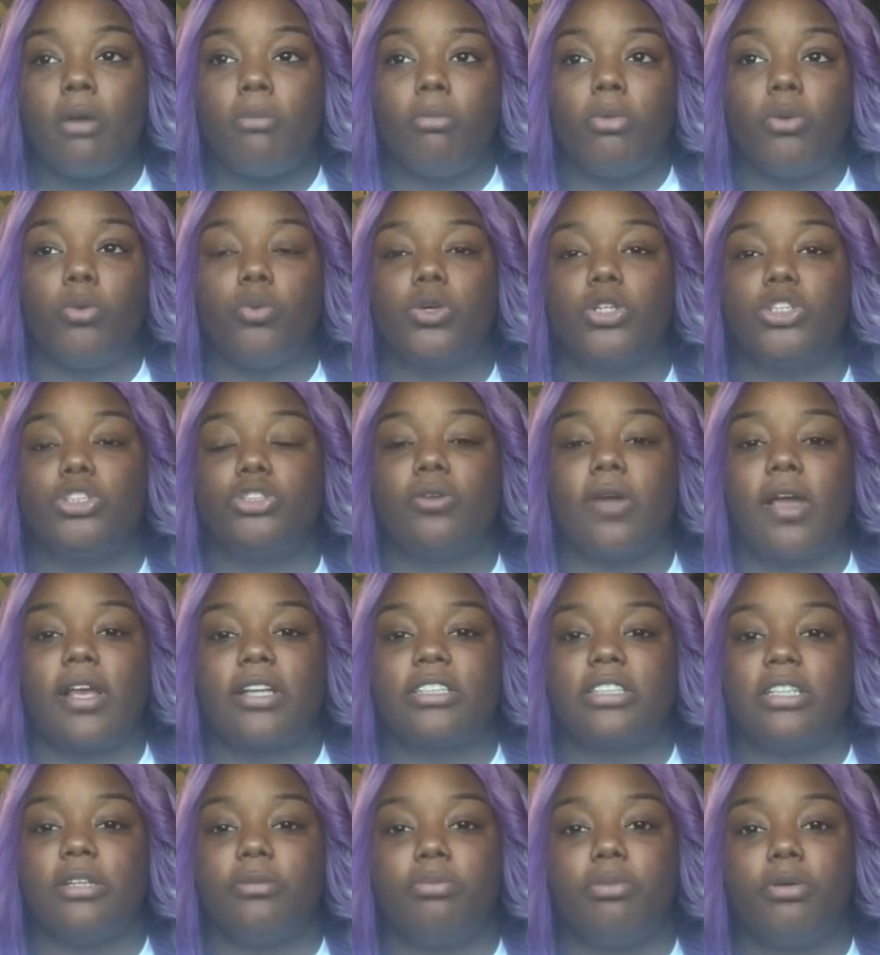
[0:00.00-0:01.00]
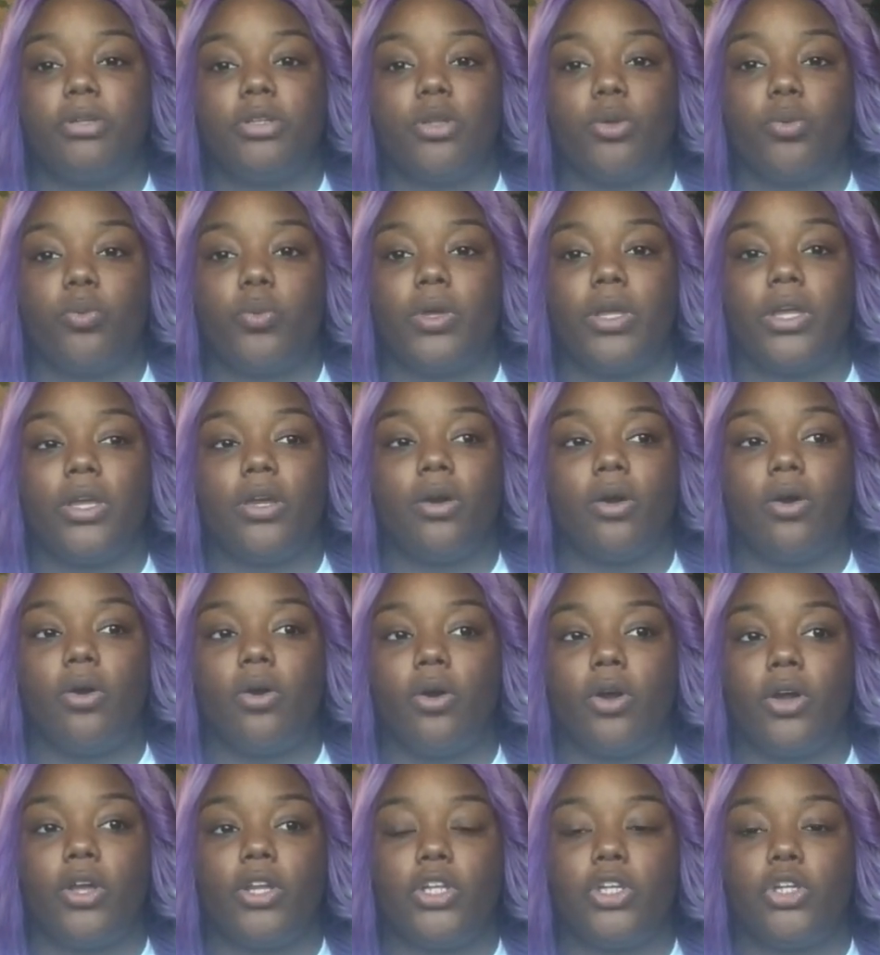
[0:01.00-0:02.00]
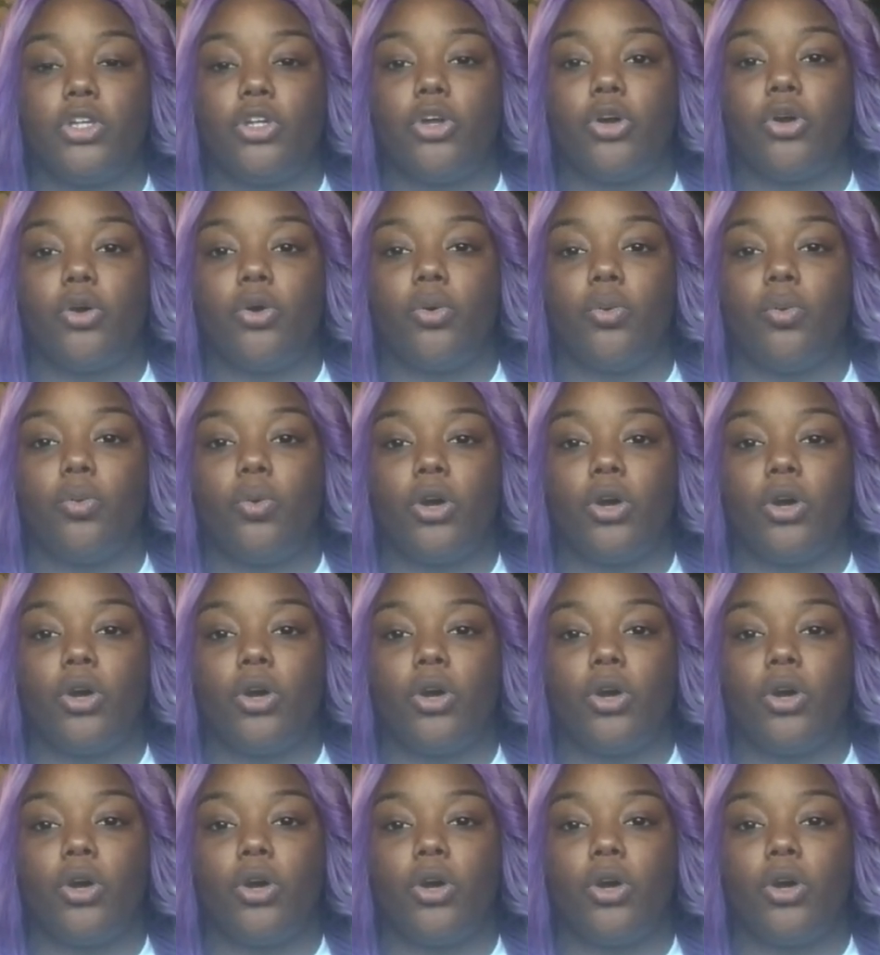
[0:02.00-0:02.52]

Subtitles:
but once you actually put the wig on, you know,